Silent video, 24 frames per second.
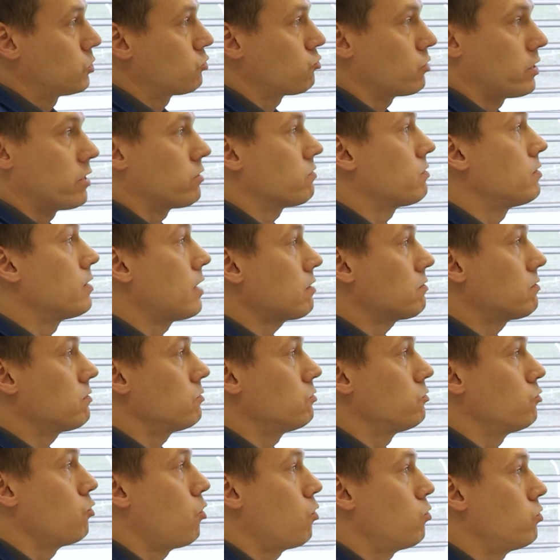so there's
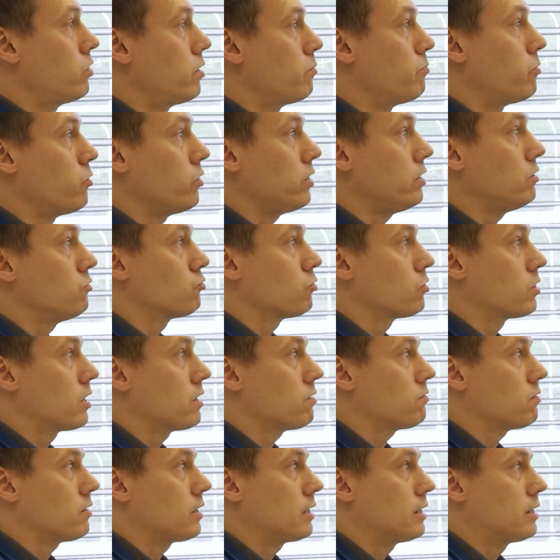no debris or
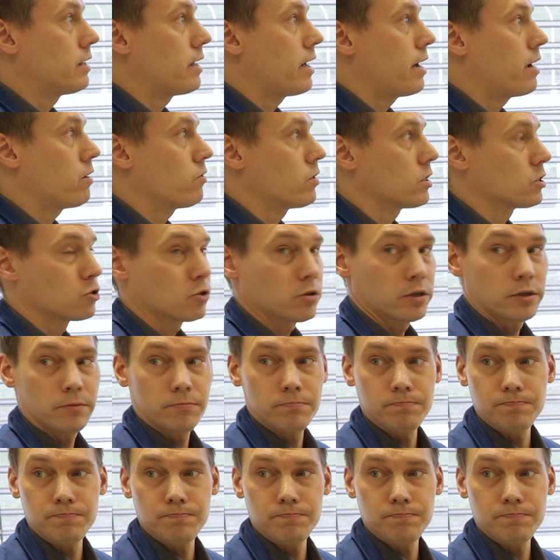nothing in there actually.